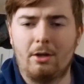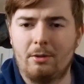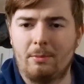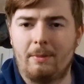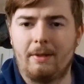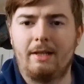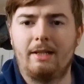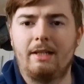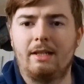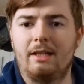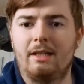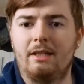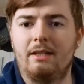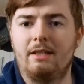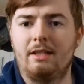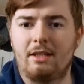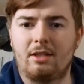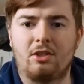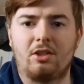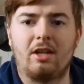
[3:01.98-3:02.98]
I'm hoping
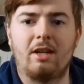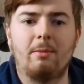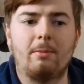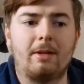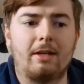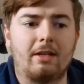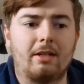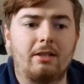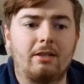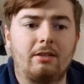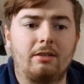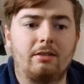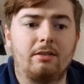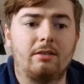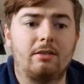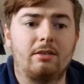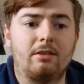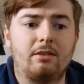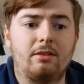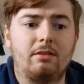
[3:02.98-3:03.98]
that this year we can
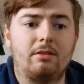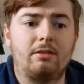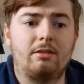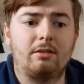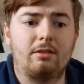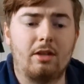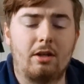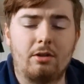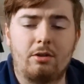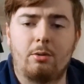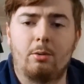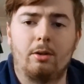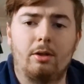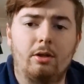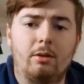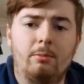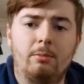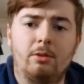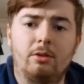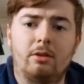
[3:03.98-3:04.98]
go
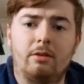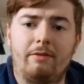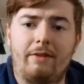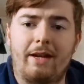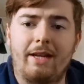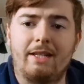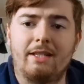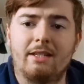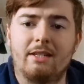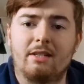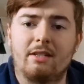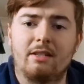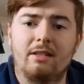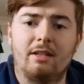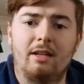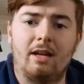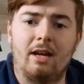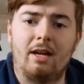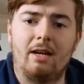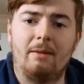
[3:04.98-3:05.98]
to a lot more
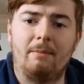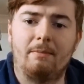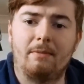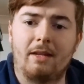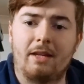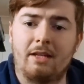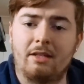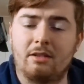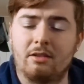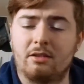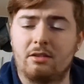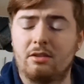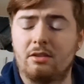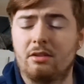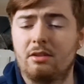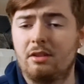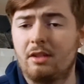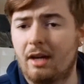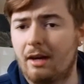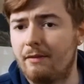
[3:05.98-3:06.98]
events um, and
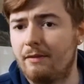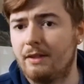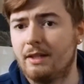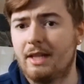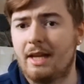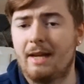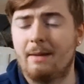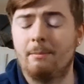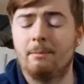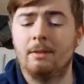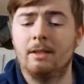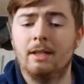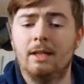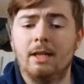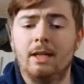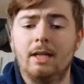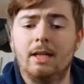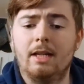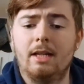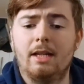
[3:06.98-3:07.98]
cover them.
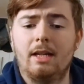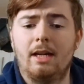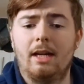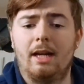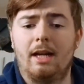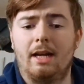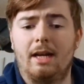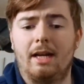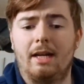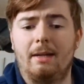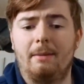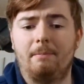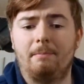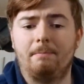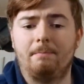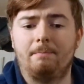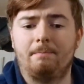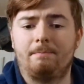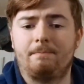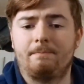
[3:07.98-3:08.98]

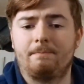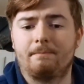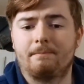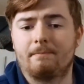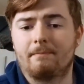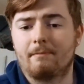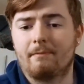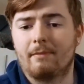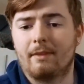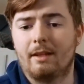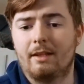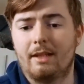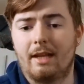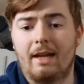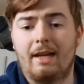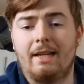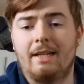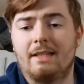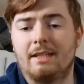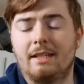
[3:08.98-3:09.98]
Um,
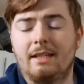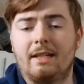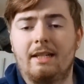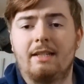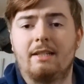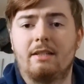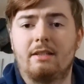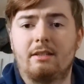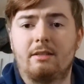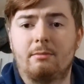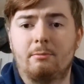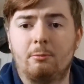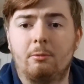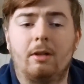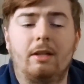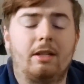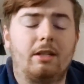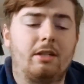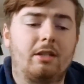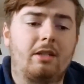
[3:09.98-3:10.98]
that is at least
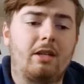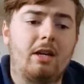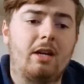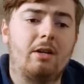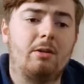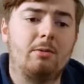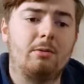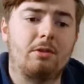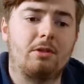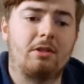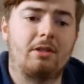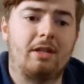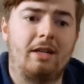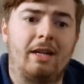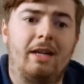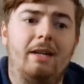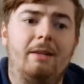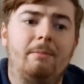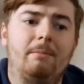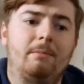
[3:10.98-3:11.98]
one of the goals.
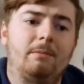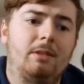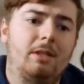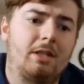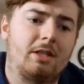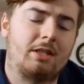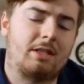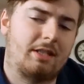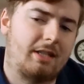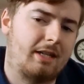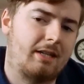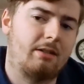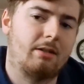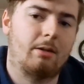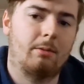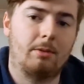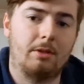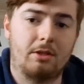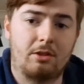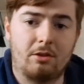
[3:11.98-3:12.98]
Um, like I
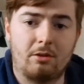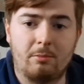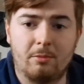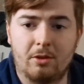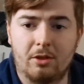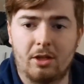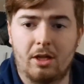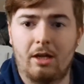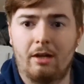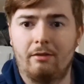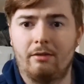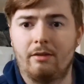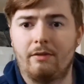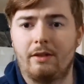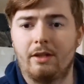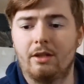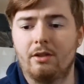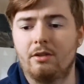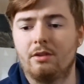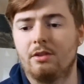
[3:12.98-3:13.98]
said, I want to do more car
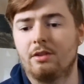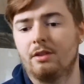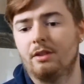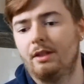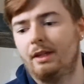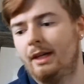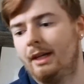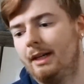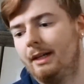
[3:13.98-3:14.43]
reviews.